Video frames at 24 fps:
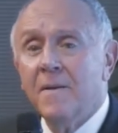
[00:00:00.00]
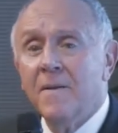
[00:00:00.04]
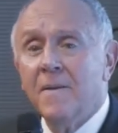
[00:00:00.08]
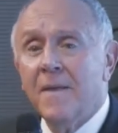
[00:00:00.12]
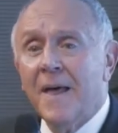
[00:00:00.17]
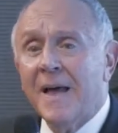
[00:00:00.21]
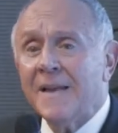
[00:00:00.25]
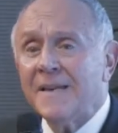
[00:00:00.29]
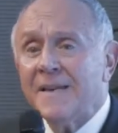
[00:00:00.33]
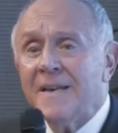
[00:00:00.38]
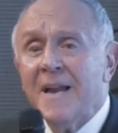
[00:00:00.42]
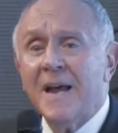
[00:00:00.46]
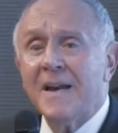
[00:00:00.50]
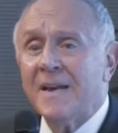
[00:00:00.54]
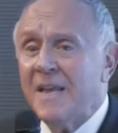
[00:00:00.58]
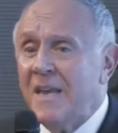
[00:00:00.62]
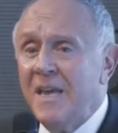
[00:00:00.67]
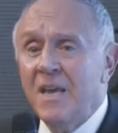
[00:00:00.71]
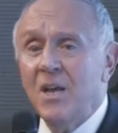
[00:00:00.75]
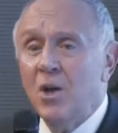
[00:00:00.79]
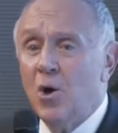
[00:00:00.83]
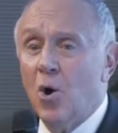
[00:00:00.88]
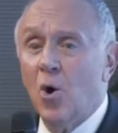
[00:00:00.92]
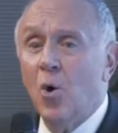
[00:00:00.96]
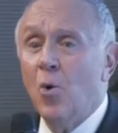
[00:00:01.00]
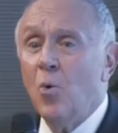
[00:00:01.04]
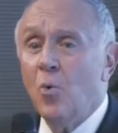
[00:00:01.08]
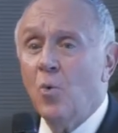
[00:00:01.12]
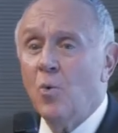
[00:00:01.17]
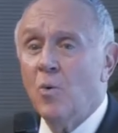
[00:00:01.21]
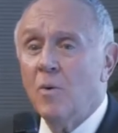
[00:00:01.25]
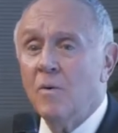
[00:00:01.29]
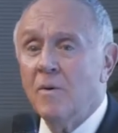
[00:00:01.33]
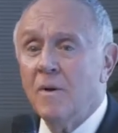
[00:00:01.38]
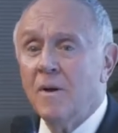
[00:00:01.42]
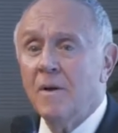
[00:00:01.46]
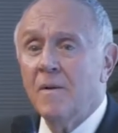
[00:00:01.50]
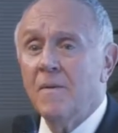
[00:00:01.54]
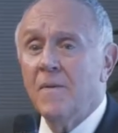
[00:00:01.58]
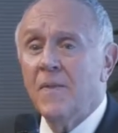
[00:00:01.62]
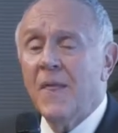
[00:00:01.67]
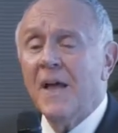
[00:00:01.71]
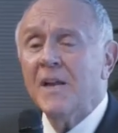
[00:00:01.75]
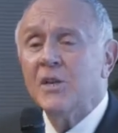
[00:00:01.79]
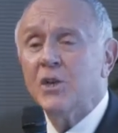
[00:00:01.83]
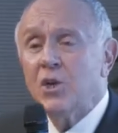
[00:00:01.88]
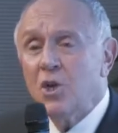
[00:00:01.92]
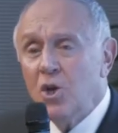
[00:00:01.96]
That's not ego.
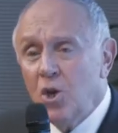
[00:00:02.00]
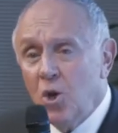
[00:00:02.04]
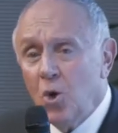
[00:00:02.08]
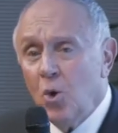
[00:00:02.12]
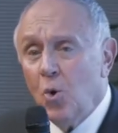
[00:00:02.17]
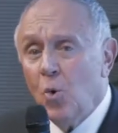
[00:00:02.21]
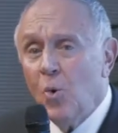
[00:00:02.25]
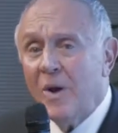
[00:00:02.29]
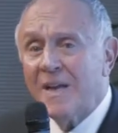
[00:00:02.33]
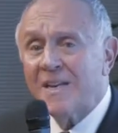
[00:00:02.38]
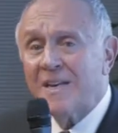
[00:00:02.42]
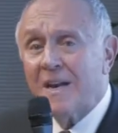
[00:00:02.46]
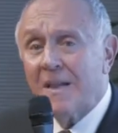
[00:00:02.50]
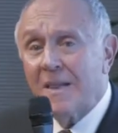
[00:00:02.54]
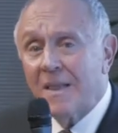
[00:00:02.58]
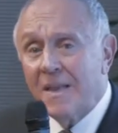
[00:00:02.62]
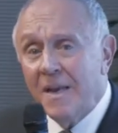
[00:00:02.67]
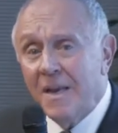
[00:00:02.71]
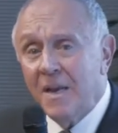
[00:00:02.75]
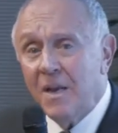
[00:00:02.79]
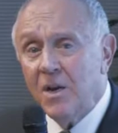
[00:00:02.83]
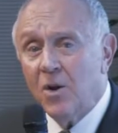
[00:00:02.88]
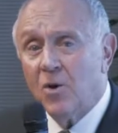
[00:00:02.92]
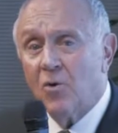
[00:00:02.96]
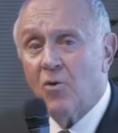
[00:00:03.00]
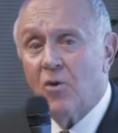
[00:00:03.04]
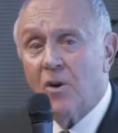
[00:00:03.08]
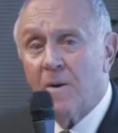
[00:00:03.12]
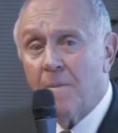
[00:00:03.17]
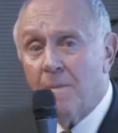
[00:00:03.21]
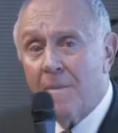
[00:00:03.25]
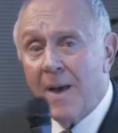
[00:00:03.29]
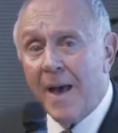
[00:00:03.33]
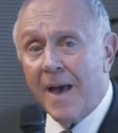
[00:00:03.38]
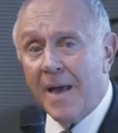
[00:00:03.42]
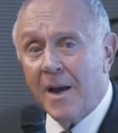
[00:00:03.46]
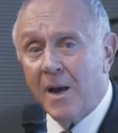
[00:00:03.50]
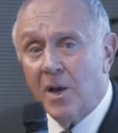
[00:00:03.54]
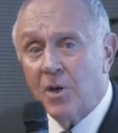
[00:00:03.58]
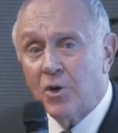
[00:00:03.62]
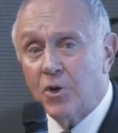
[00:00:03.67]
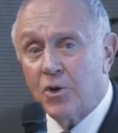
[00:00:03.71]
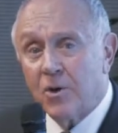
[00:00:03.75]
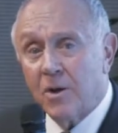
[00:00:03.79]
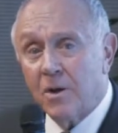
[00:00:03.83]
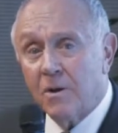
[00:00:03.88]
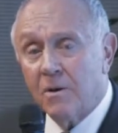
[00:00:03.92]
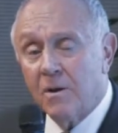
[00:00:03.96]
That's you as a leader and
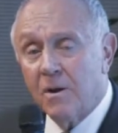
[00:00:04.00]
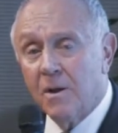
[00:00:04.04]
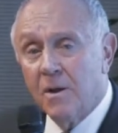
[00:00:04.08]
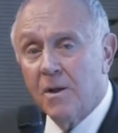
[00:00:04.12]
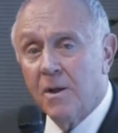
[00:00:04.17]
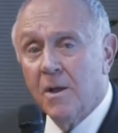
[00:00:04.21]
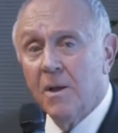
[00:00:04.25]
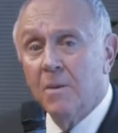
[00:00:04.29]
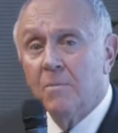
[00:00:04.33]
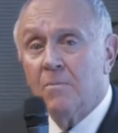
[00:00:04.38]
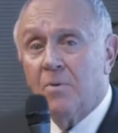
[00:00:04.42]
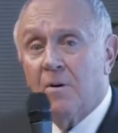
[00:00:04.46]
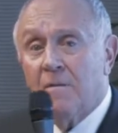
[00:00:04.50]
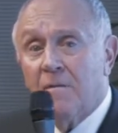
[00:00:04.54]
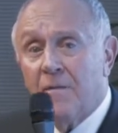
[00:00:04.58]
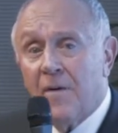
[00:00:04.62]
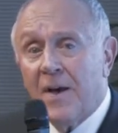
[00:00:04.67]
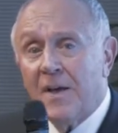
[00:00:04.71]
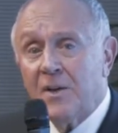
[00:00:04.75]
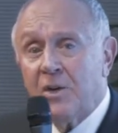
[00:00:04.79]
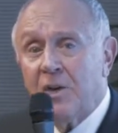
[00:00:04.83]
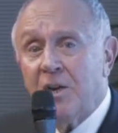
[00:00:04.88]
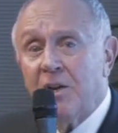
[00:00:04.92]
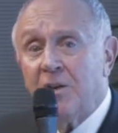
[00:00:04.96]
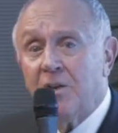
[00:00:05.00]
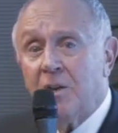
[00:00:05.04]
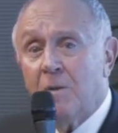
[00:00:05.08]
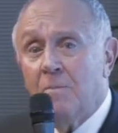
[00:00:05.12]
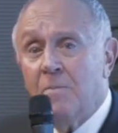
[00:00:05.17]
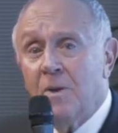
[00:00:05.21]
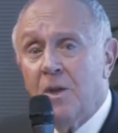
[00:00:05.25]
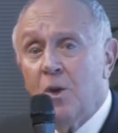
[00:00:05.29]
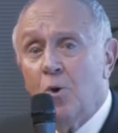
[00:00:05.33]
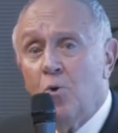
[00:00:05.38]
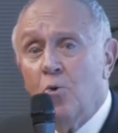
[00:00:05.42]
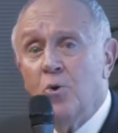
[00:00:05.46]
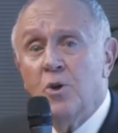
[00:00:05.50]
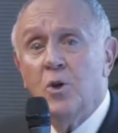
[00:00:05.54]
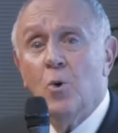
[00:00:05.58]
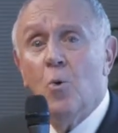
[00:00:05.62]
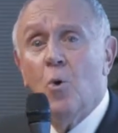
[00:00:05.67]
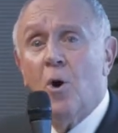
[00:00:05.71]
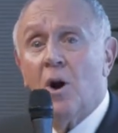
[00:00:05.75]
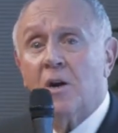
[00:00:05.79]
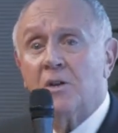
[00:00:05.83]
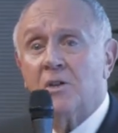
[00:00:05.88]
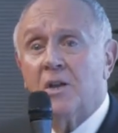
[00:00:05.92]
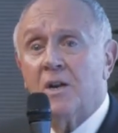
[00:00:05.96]
manager professing to be who you
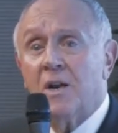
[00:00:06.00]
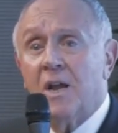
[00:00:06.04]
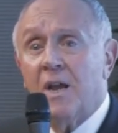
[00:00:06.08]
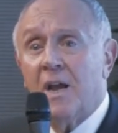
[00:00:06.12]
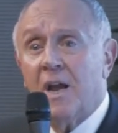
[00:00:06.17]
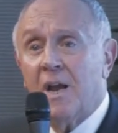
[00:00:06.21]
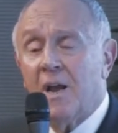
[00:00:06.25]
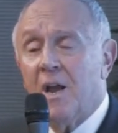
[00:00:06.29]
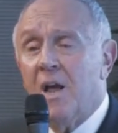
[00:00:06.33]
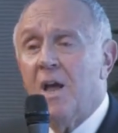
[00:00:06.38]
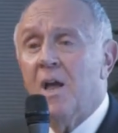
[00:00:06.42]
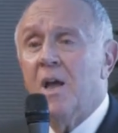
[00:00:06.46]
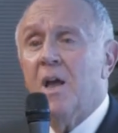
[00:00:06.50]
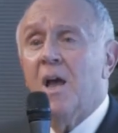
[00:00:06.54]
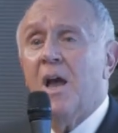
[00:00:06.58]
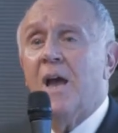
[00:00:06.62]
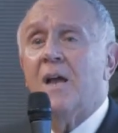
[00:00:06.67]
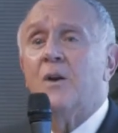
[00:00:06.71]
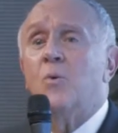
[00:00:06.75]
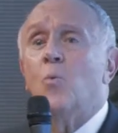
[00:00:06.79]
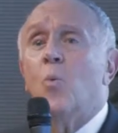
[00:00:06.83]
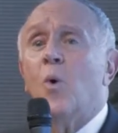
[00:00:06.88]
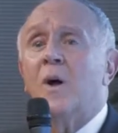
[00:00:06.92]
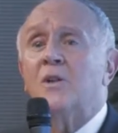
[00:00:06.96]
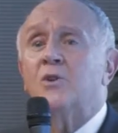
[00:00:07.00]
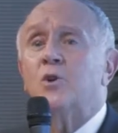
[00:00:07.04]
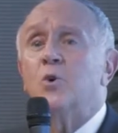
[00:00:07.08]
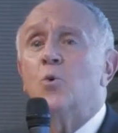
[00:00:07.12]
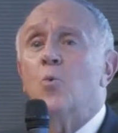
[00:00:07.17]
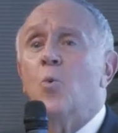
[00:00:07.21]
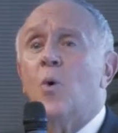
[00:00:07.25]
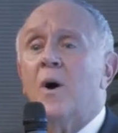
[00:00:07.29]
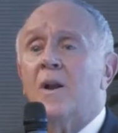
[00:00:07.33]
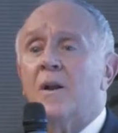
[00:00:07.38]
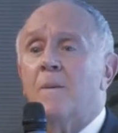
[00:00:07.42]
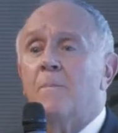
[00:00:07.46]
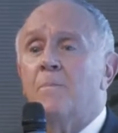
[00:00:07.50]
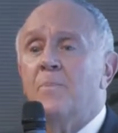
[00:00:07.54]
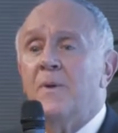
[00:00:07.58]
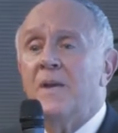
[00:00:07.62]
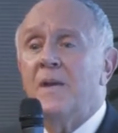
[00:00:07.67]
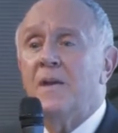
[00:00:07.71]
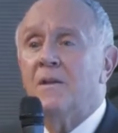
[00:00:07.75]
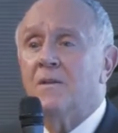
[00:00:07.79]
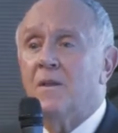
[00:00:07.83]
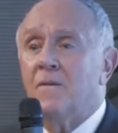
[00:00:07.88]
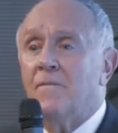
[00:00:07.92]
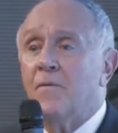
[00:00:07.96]
are today and what you want to
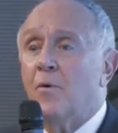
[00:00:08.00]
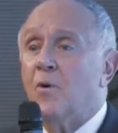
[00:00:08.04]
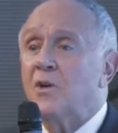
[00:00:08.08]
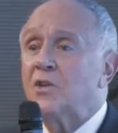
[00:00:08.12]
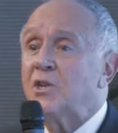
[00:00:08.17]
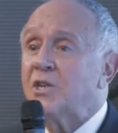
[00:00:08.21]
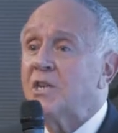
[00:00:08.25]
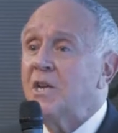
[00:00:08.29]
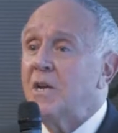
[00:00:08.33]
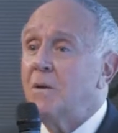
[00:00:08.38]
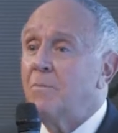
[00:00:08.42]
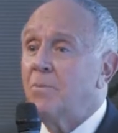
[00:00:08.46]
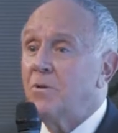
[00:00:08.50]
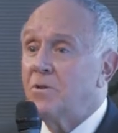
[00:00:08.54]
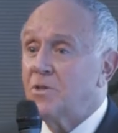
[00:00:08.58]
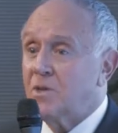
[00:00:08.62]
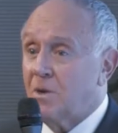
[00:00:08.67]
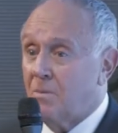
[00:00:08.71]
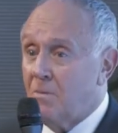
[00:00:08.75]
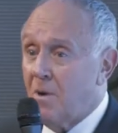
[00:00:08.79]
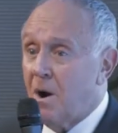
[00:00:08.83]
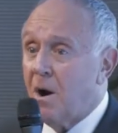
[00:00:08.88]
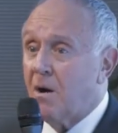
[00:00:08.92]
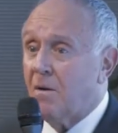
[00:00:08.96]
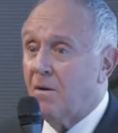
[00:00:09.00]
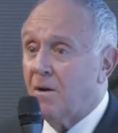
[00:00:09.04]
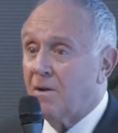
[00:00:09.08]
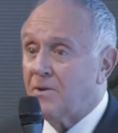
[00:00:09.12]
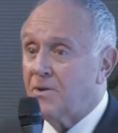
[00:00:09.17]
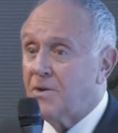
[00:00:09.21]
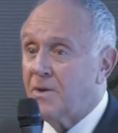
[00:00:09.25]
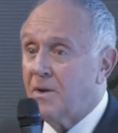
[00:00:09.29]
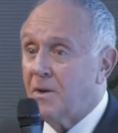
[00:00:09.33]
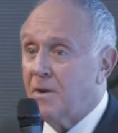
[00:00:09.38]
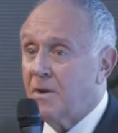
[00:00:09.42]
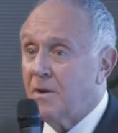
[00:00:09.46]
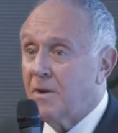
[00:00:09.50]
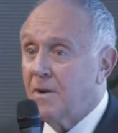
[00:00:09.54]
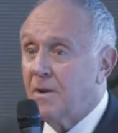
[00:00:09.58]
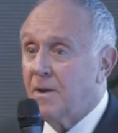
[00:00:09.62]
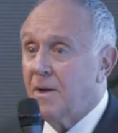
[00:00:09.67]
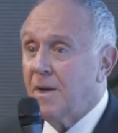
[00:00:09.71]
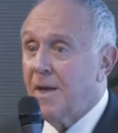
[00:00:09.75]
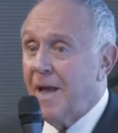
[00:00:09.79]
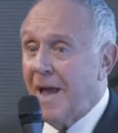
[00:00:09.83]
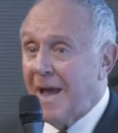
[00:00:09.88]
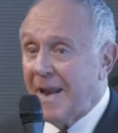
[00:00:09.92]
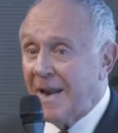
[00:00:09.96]
be in the foreseeable tomorrow.
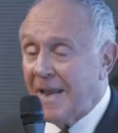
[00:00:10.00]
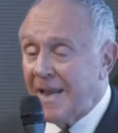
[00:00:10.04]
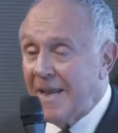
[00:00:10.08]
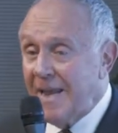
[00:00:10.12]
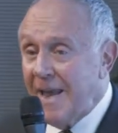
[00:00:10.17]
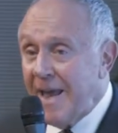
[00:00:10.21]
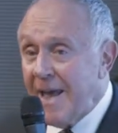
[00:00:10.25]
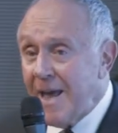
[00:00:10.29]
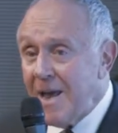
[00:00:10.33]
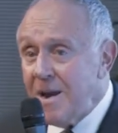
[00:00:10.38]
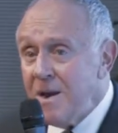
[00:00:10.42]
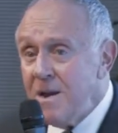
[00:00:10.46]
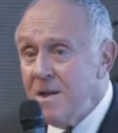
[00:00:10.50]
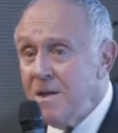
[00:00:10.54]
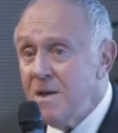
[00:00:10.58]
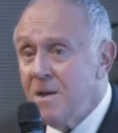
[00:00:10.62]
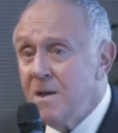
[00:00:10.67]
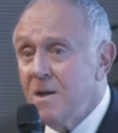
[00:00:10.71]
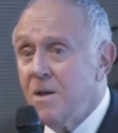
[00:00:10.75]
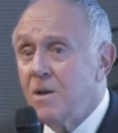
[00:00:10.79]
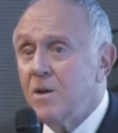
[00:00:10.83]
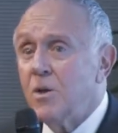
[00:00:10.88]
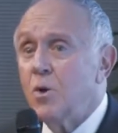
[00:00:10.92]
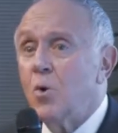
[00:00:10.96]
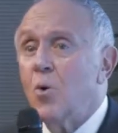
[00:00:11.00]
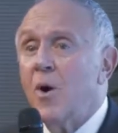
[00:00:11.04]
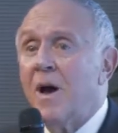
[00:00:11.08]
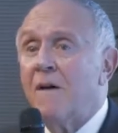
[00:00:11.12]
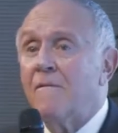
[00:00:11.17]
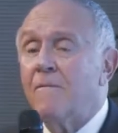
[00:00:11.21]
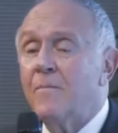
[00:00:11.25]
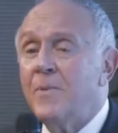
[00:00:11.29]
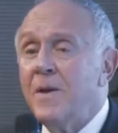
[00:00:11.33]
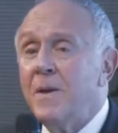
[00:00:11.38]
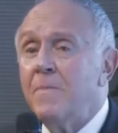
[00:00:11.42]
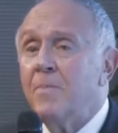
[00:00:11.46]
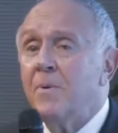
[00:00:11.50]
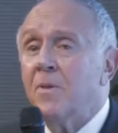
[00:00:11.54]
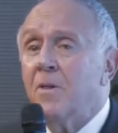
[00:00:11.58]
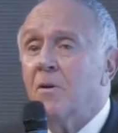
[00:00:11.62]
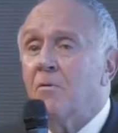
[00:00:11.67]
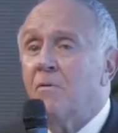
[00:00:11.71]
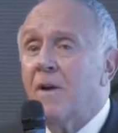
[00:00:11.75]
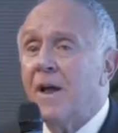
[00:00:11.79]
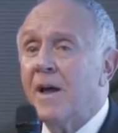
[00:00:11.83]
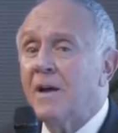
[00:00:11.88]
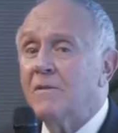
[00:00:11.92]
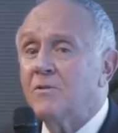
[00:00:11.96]
And again, you have people
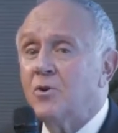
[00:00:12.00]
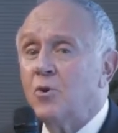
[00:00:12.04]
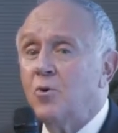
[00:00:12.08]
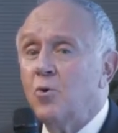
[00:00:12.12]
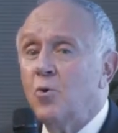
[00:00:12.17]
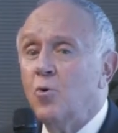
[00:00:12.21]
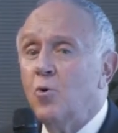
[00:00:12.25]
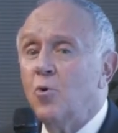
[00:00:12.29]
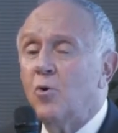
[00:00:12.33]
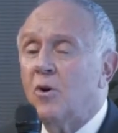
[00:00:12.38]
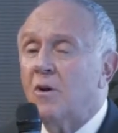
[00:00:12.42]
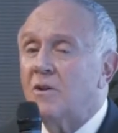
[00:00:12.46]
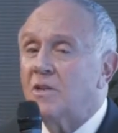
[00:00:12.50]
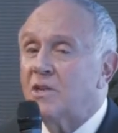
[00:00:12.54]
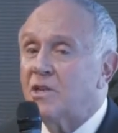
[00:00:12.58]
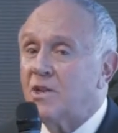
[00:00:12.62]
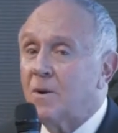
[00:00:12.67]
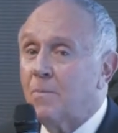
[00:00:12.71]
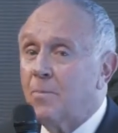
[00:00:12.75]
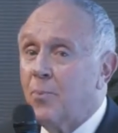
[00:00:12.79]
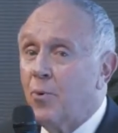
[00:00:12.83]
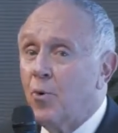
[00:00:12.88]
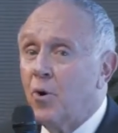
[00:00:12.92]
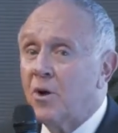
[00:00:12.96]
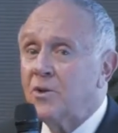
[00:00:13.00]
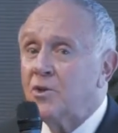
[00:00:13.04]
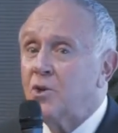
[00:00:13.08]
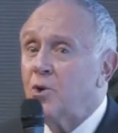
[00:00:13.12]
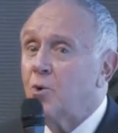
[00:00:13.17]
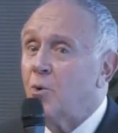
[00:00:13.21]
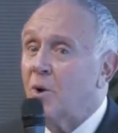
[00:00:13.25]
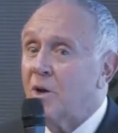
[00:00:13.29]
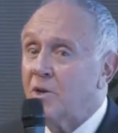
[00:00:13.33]
around you who can support you